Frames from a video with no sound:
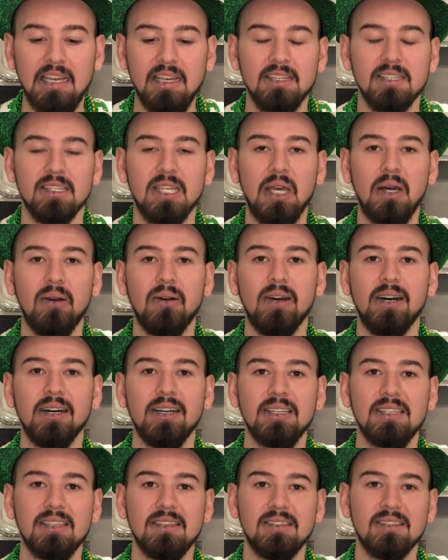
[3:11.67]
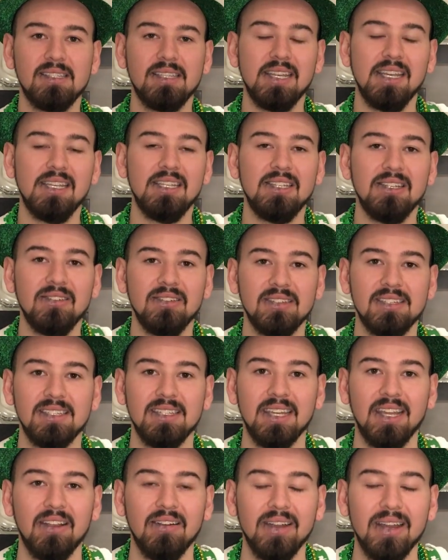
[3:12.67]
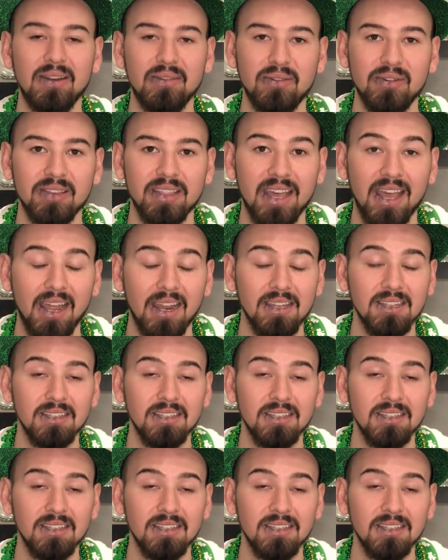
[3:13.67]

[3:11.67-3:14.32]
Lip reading: So stay tuned, stick around for that.